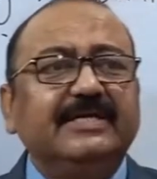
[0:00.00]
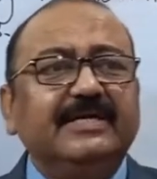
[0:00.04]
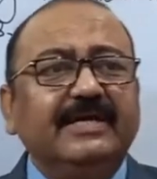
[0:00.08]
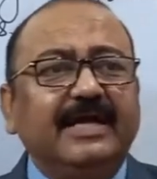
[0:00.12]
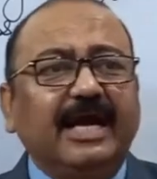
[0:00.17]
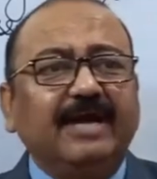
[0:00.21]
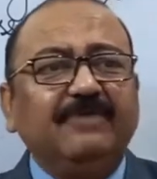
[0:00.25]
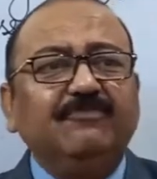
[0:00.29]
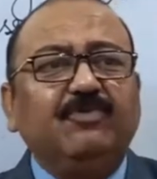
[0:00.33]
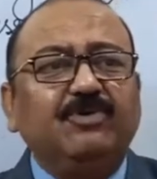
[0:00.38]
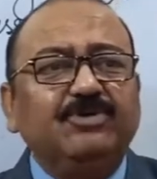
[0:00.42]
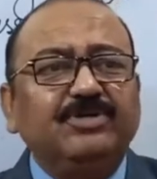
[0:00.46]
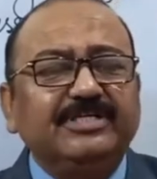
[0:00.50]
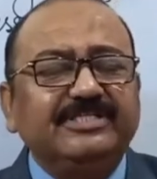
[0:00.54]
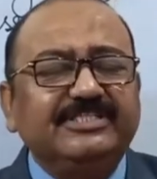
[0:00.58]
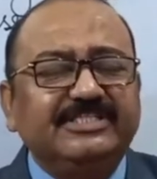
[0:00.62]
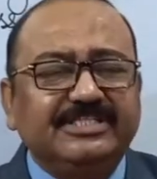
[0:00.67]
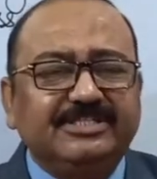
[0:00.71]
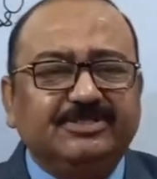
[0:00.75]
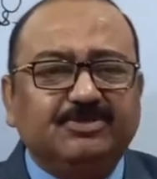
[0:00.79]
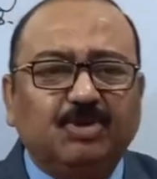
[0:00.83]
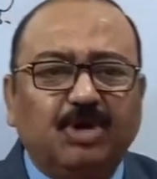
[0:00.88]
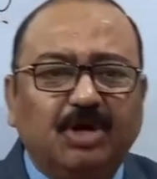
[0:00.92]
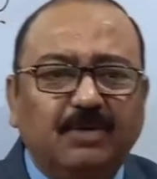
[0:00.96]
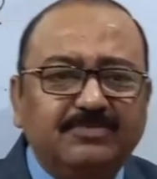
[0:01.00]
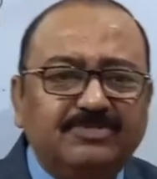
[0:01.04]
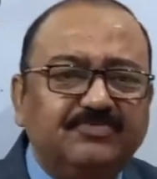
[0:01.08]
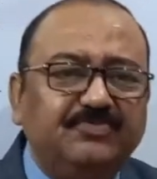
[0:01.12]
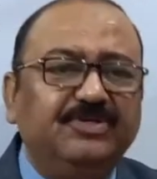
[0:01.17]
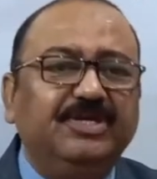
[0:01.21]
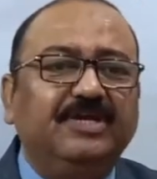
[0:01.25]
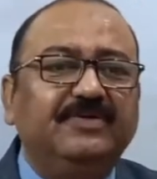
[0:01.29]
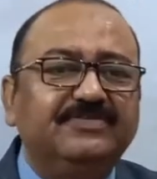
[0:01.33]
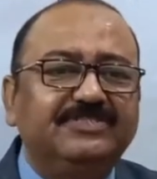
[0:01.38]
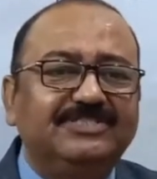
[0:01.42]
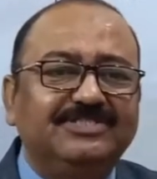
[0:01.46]
And what are sitcoms? We
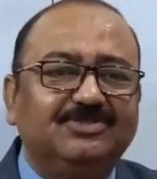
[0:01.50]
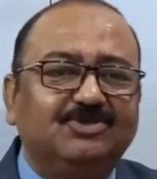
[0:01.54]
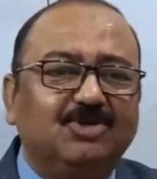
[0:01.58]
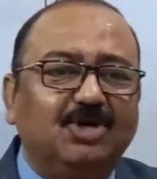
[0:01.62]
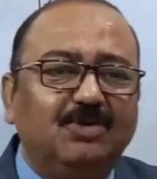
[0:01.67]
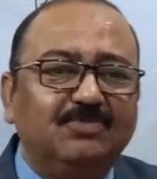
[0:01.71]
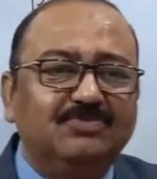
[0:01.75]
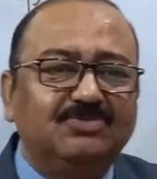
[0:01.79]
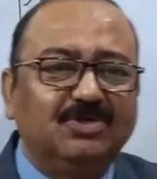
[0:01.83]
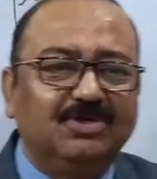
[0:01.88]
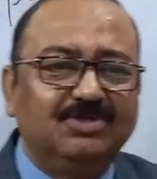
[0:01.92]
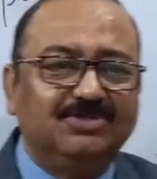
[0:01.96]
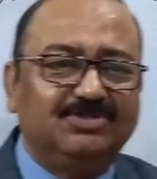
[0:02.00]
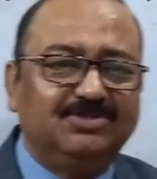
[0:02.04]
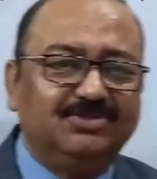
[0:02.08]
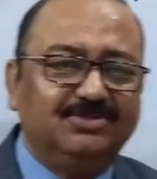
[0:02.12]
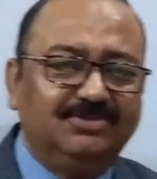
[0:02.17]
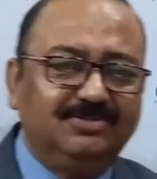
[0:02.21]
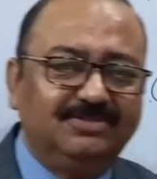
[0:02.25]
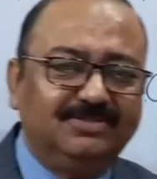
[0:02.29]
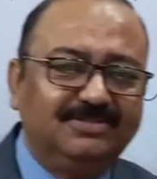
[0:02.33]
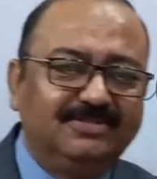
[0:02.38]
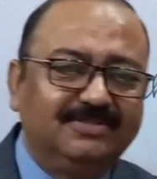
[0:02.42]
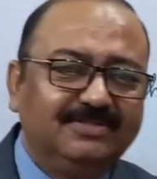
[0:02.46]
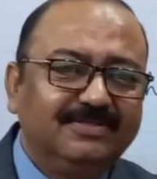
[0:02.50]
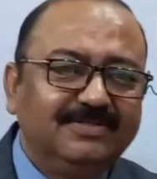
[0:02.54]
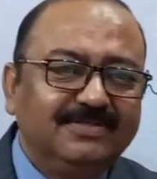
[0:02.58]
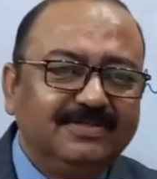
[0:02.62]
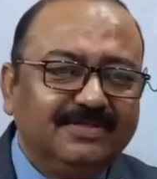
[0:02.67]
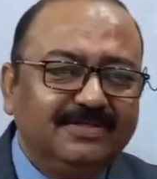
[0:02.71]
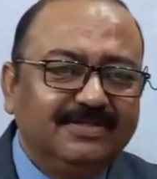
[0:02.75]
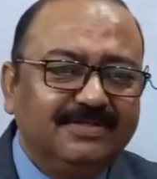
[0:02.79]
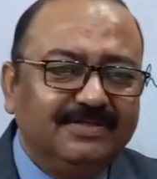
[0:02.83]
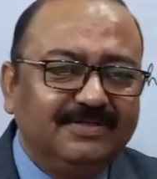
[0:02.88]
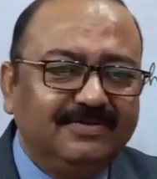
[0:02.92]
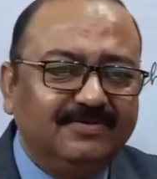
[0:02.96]
have sitcoms also.
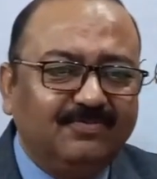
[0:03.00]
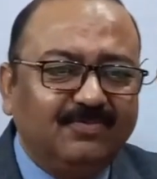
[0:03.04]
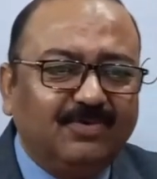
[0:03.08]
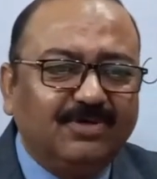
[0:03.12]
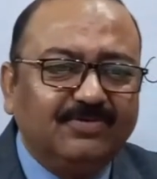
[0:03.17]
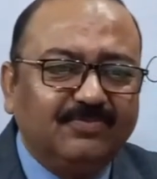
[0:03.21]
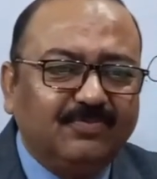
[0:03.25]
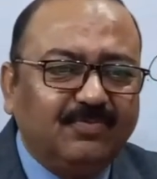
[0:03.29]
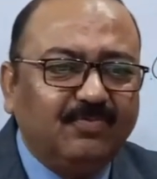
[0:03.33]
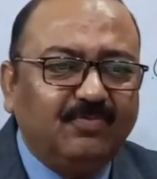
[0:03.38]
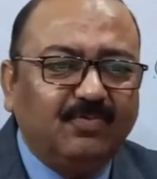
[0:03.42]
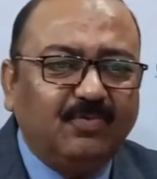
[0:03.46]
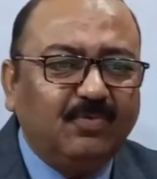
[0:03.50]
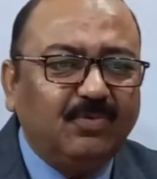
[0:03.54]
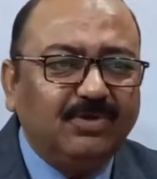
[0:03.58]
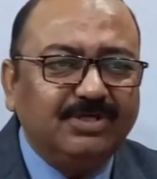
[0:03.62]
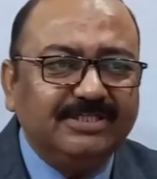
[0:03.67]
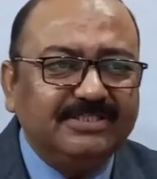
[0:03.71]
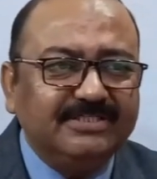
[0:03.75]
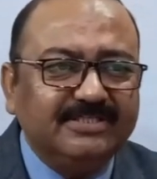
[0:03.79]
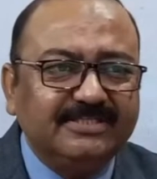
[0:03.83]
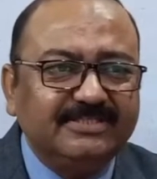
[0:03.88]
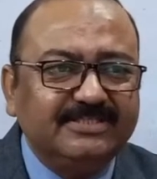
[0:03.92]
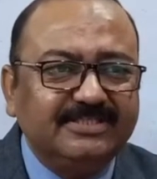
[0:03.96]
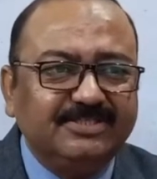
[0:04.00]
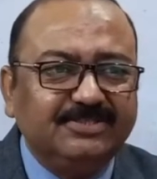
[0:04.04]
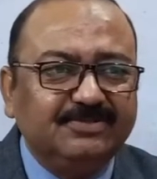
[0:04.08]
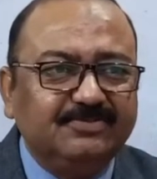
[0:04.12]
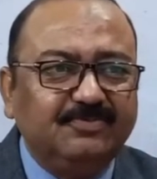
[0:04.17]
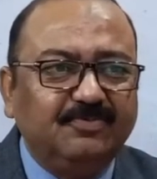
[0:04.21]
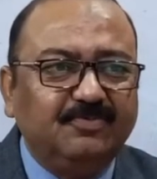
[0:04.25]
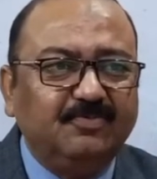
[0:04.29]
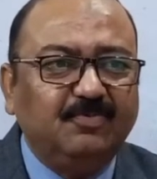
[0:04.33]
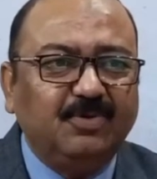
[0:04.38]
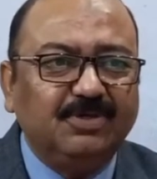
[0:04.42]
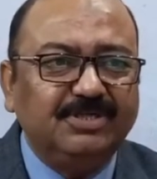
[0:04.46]
What is
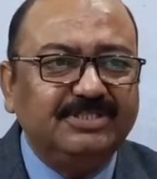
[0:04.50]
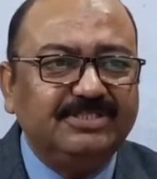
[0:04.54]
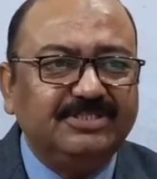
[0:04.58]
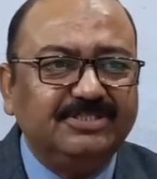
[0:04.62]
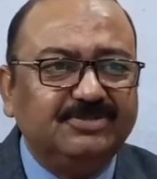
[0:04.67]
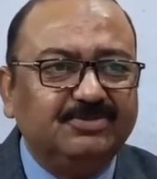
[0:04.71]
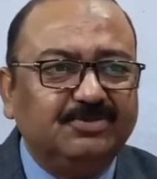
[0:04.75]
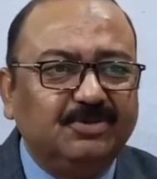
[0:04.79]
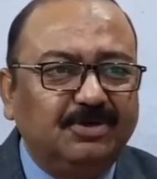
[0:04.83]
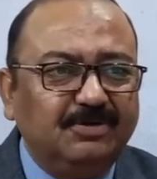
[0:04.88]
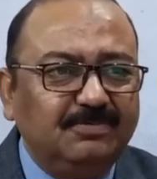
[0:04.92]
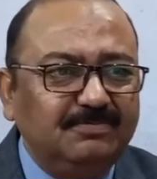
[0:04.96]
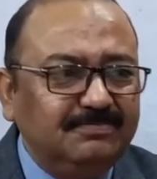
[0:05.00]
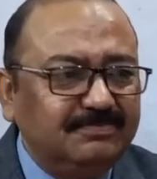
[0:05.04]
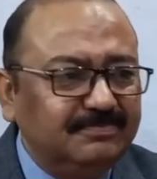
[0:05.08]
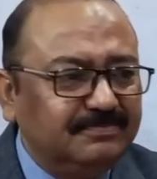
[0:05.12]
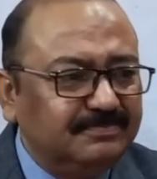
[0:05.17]
sitcom?